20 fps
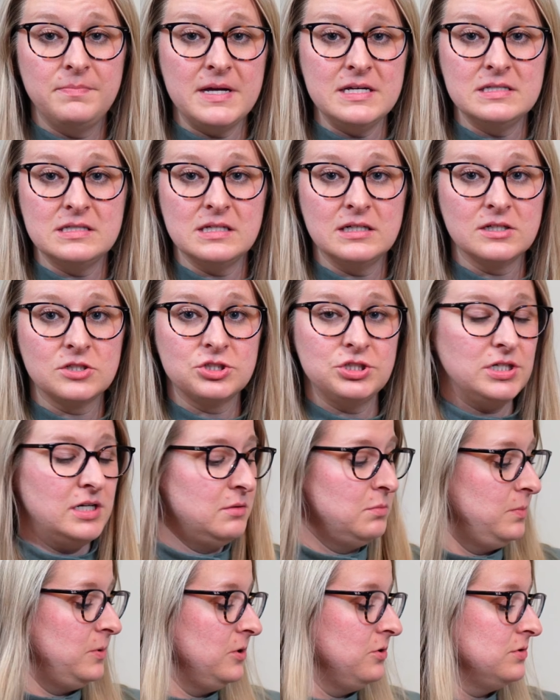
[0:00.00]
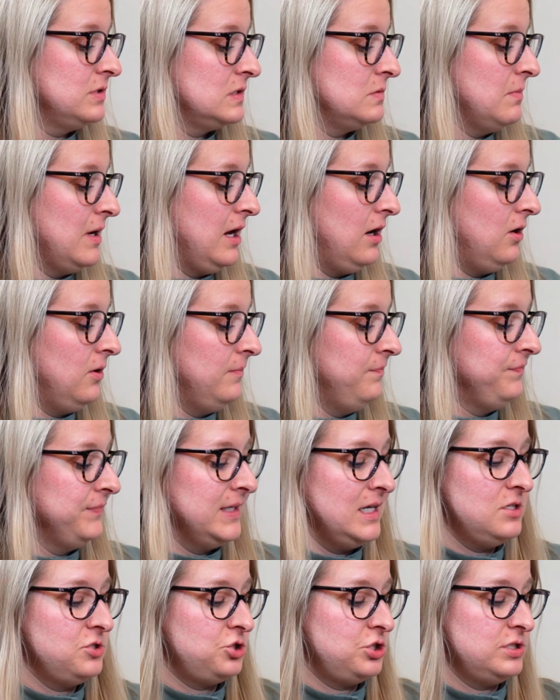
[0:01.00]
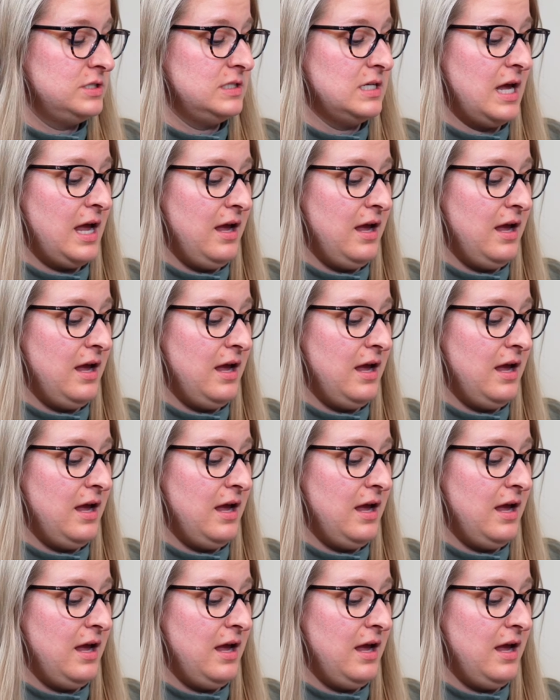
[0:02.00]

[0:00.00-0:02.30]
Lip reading: basic shampoo smell. It's just an